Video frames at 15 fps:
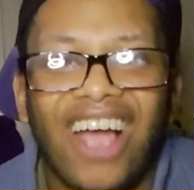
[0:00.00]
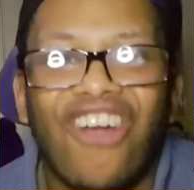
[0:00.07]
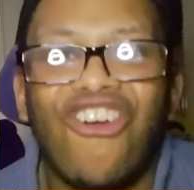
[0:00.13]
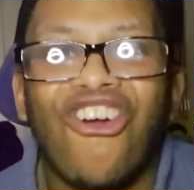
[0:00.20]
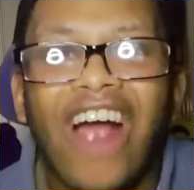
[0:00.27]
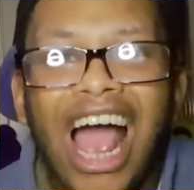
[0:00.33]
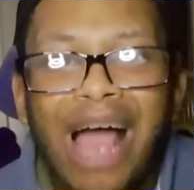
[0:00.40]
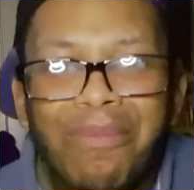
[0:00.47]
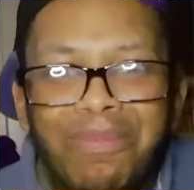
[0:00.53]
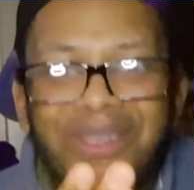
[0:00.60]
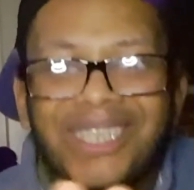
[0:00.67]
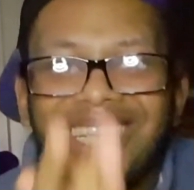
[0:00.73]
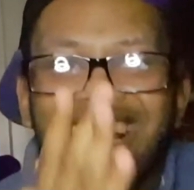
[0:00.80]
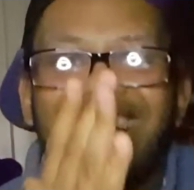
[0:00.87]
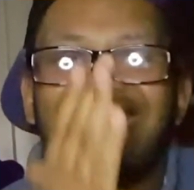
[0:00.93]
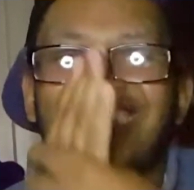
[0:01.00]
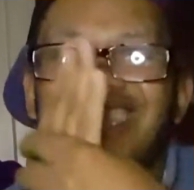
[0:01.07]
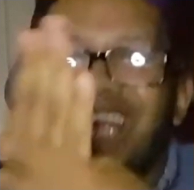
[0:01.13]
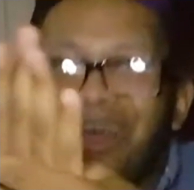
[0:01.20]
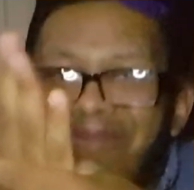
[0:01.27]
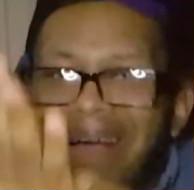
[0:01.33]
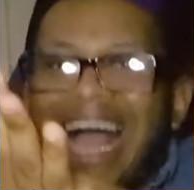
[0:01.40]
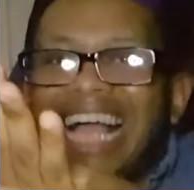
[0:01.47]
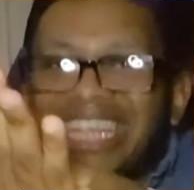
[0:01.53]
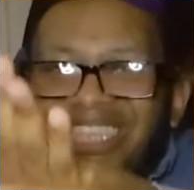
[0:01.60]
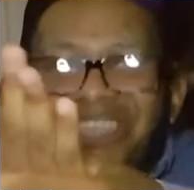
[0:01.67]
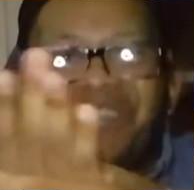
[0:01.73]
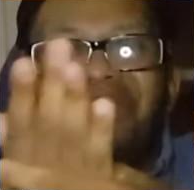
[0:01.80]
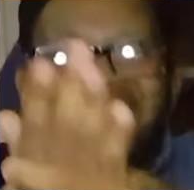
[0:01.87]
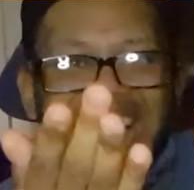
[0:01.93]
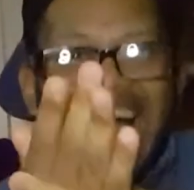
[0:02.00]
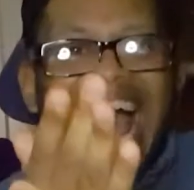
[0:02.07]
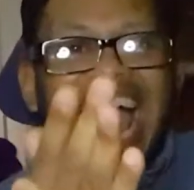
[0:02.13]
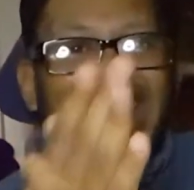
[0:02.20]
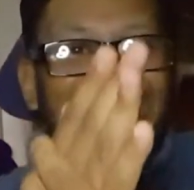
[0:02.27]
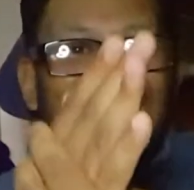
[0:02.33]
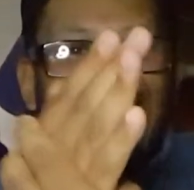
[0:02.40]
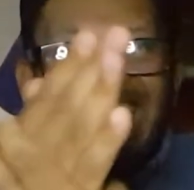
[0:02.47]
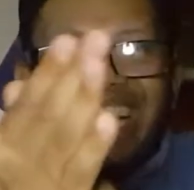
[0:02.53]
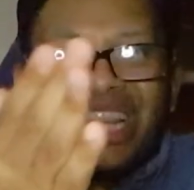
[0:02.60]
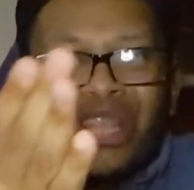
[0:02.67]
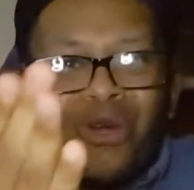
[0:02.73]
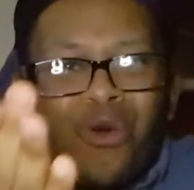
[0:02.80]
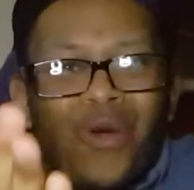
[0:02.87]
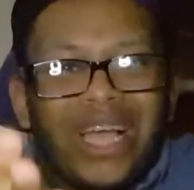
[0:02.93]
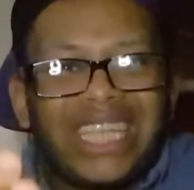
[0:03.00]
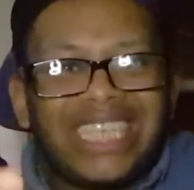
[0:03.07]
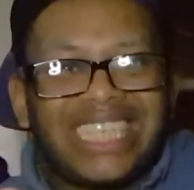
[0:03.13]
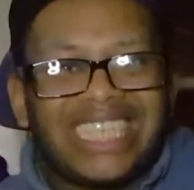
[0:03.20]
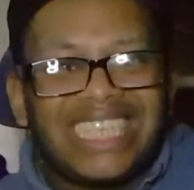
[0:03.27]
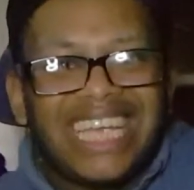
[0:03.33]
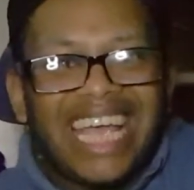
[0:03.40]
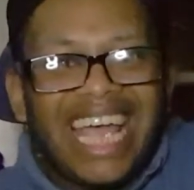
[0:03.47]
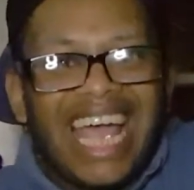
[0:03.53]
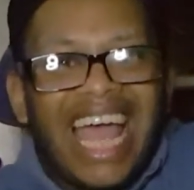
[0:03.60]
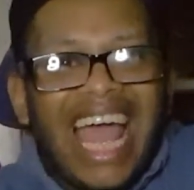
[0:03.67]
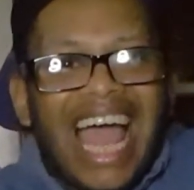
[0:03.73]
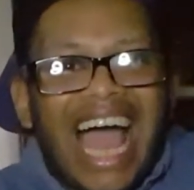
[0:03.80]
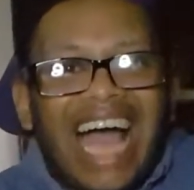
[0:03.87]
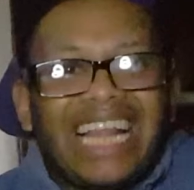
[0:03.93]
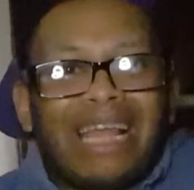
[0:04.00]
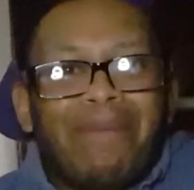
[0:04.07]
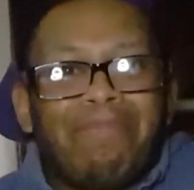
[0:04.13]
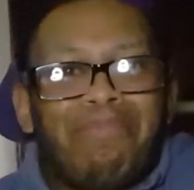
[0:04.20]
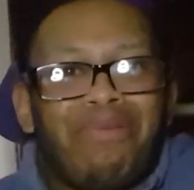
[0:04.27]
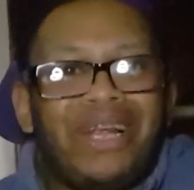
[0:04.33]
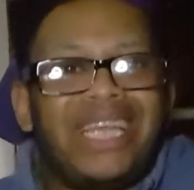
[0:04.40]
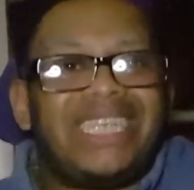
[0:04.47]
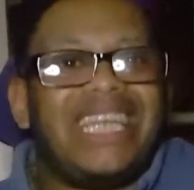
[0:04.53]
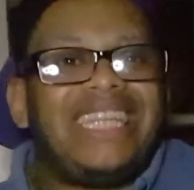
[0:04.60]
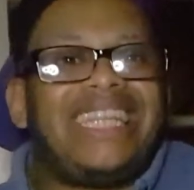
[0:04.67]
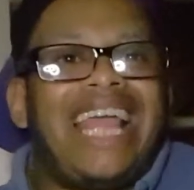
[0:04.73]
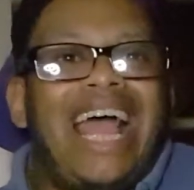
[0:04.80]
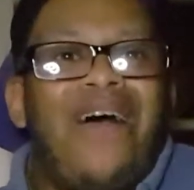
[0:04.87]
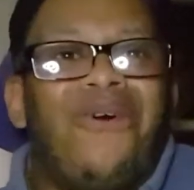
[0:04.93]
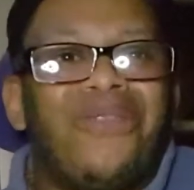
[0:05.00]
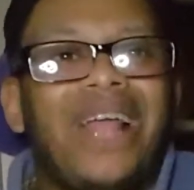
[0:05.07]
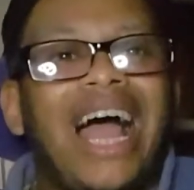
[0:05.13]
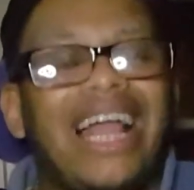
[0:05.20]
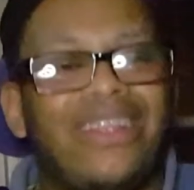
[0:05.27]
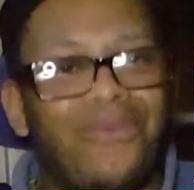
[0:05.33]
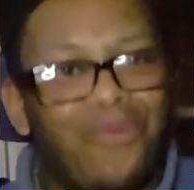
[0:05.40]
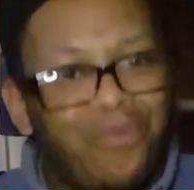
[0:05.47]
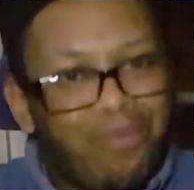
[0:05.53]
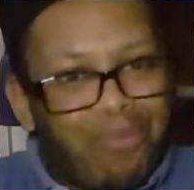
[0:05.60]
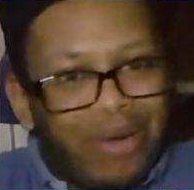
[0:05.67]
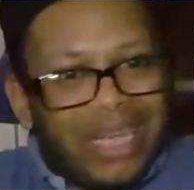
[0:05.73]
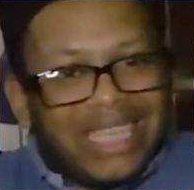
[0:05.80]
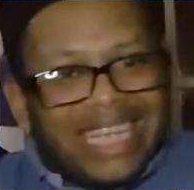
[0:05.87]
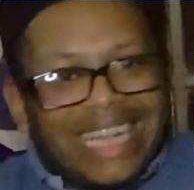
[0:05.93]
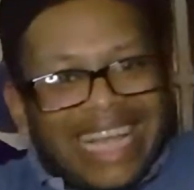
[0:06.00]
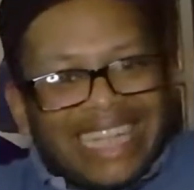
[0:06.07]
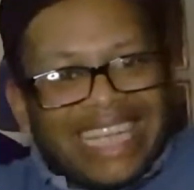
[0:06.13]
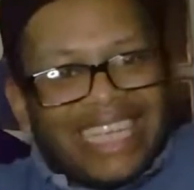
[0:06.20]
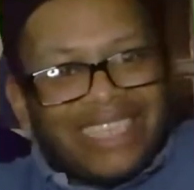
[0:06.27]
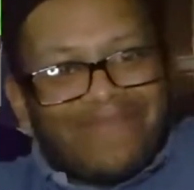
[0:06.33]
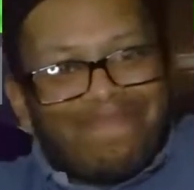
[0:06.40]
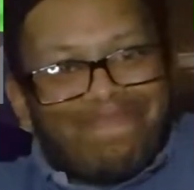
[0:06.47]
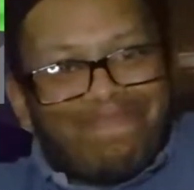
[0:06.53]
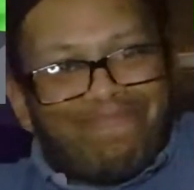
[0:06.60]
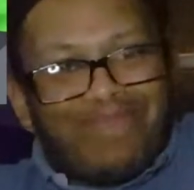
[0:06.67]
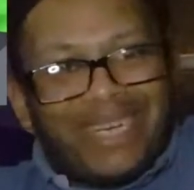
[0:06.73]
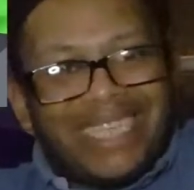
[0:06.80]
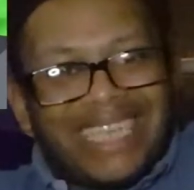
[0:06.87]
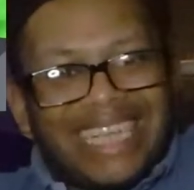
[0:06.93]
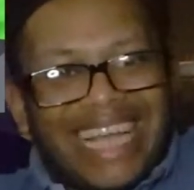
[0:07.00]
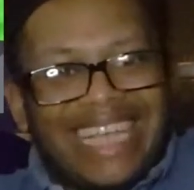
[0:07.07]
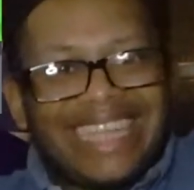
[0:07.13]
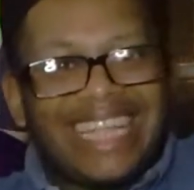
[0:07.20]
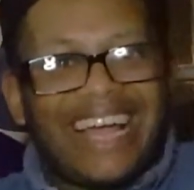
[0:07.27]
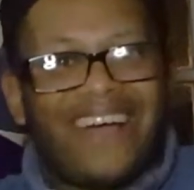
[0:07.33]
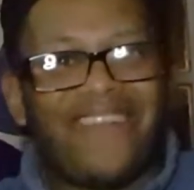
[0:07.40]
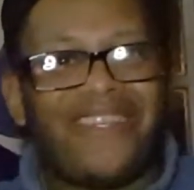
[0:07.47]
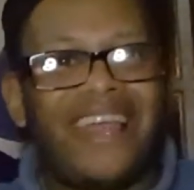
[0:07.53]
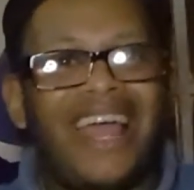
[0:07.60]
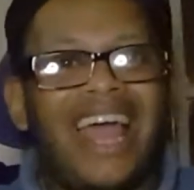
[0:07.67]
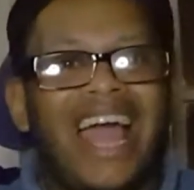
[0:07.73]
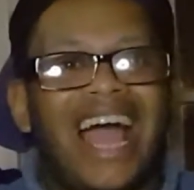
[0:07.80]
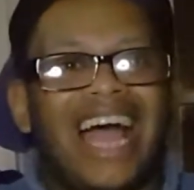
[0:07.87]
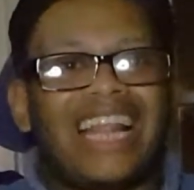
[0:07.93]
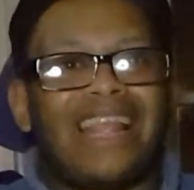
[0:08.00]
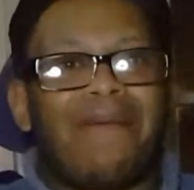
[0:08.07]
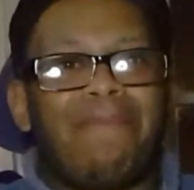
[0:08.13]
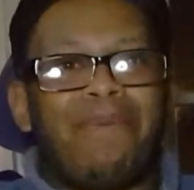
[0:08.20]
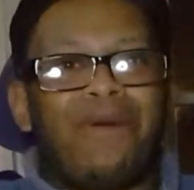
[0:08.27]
grabs Zamatsu's hand and twists it and then brings it down and then brings it like this. Brings his hand down and then